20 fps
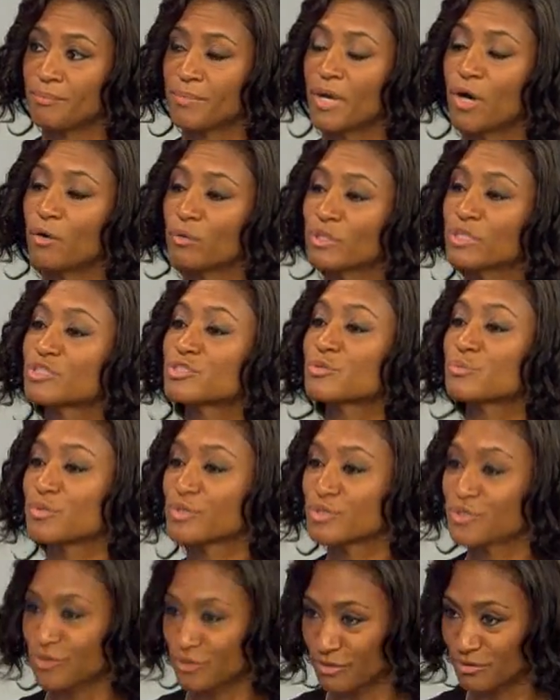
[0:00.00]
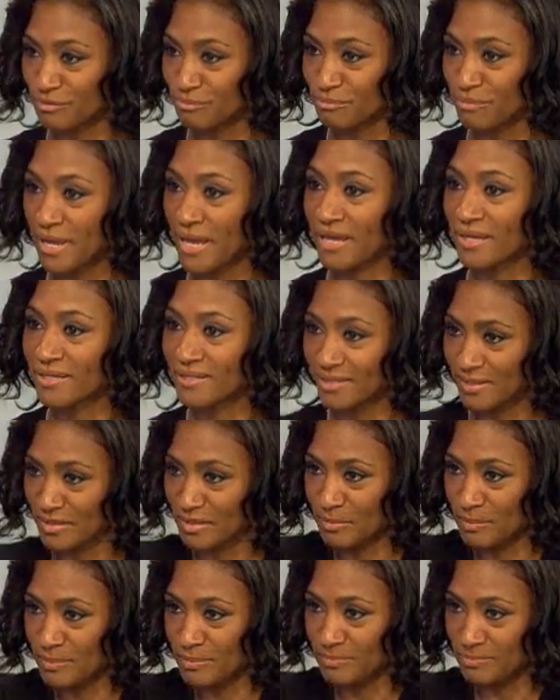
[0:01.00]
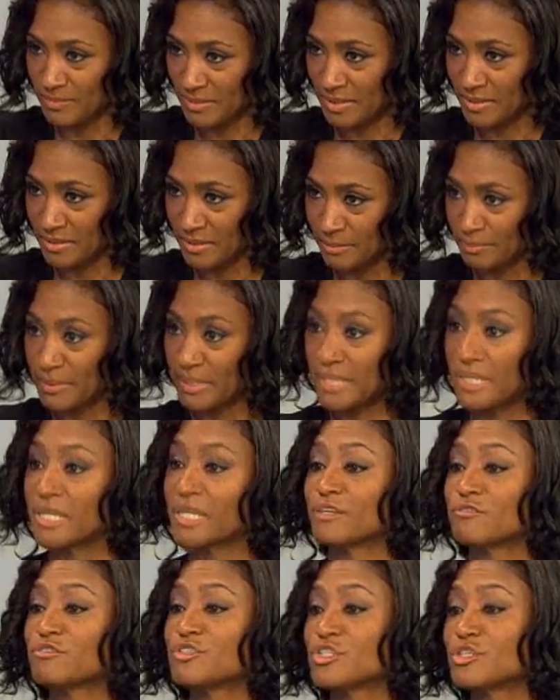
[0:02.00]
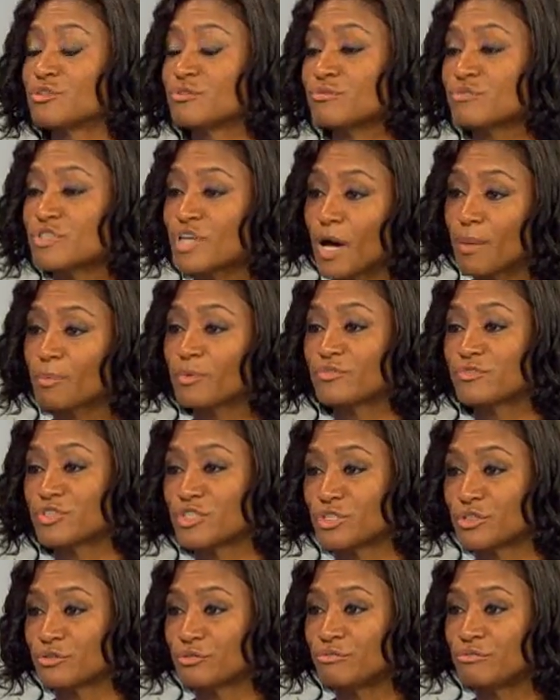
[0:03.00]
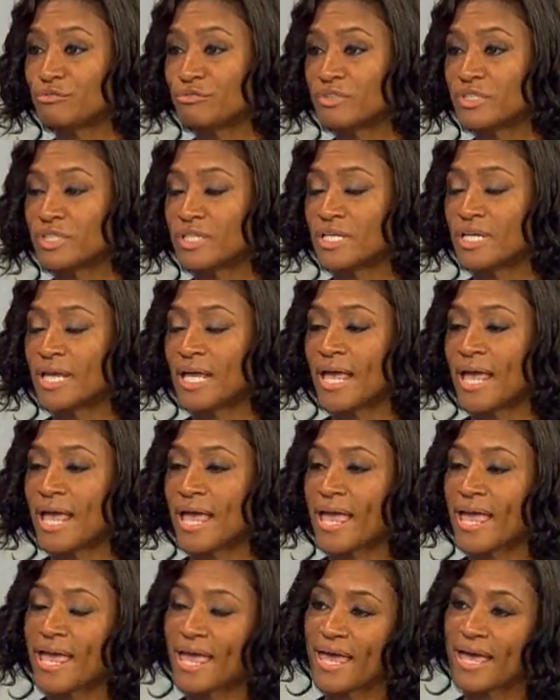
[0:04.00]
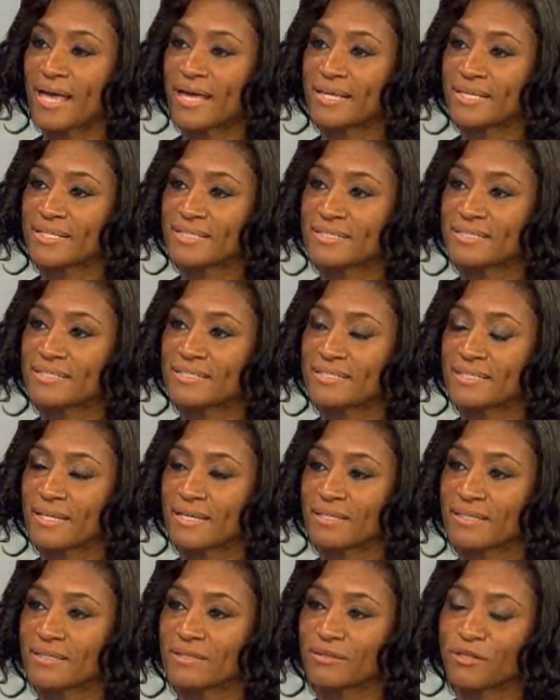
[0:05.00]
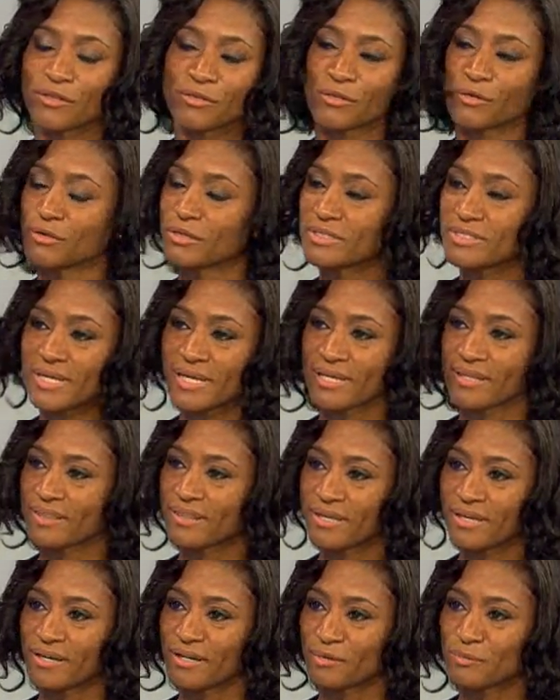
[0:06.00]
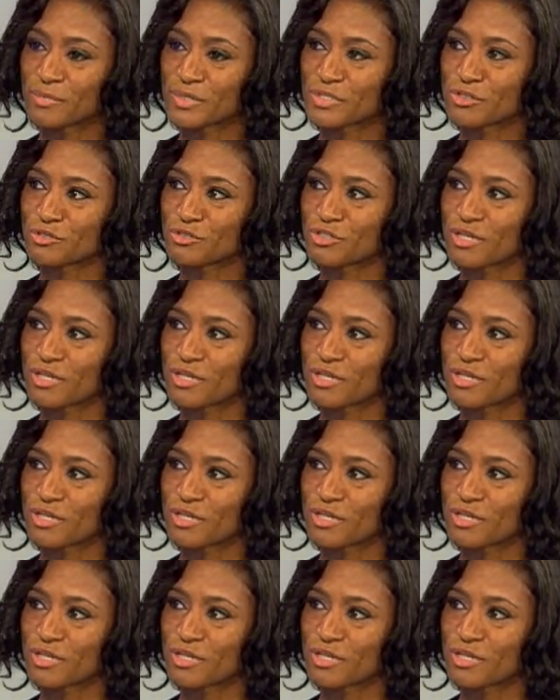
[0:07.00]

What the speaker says: Only to return back in the beginning of June, top of June. And the third day there, Mr.